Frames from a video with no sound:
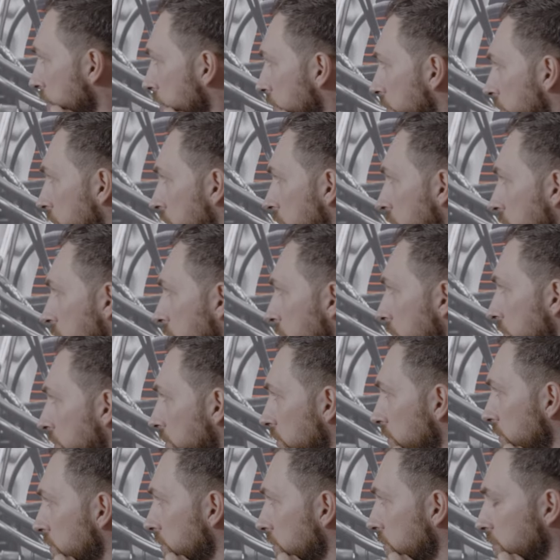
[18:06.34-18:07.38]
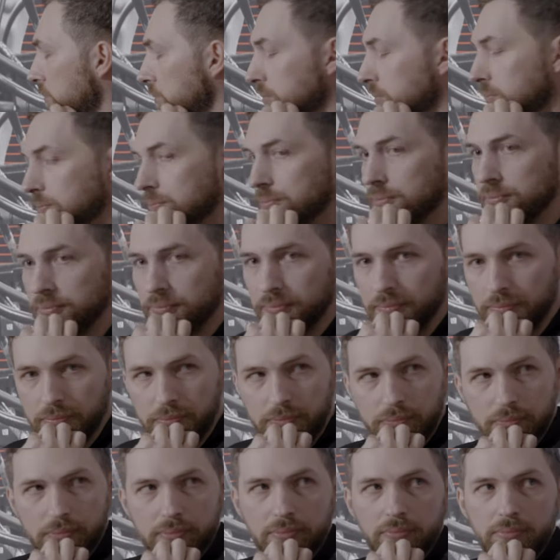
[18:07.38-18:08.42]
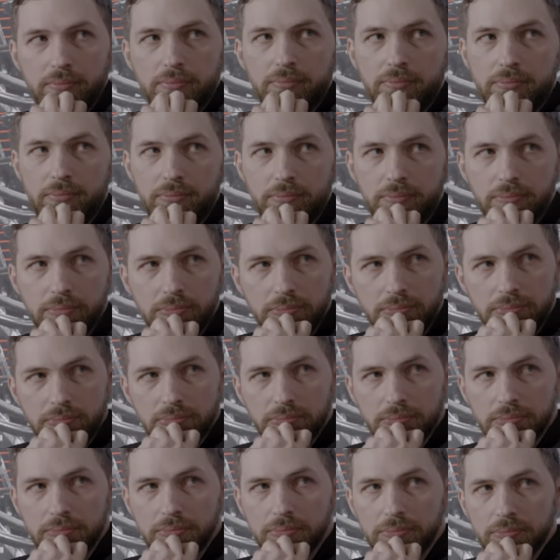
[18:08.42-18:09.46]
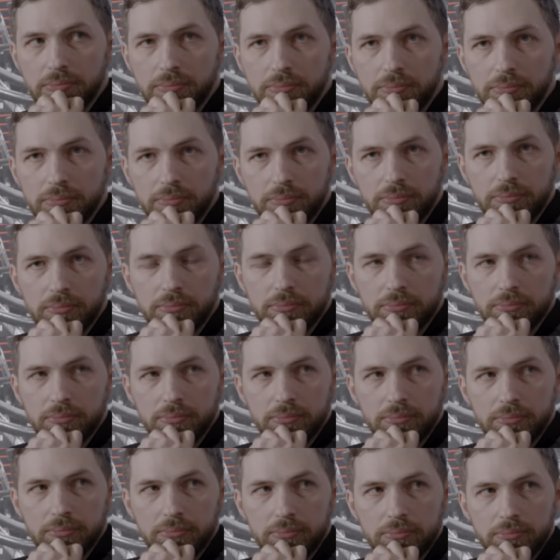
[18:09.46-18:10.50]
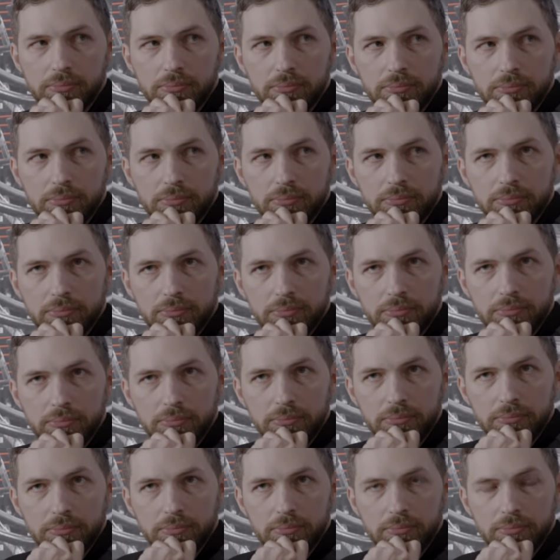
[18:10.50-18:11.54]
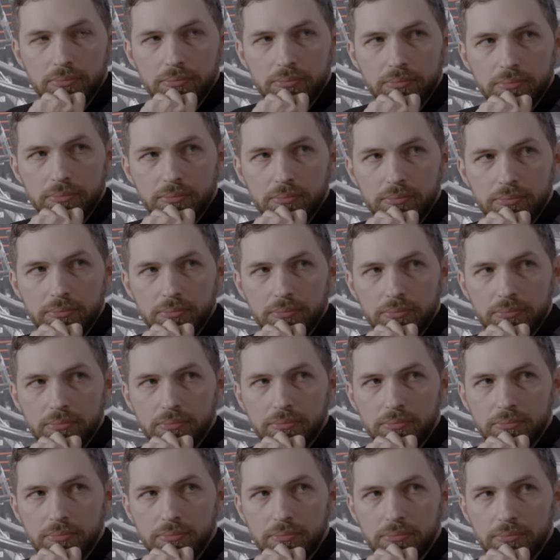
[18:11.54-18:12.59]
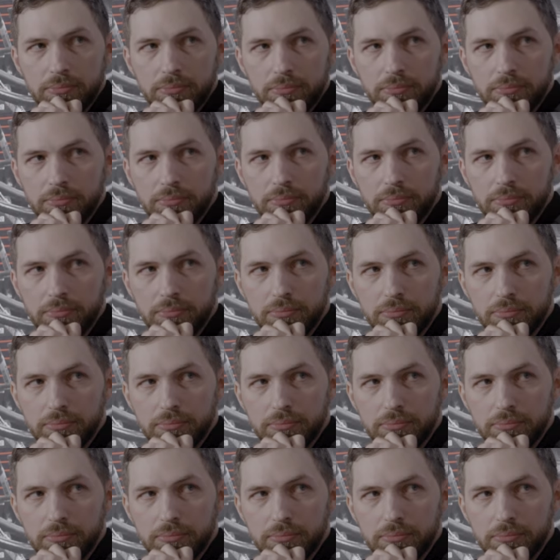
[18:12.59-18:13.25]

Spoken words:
The person shown says nothing.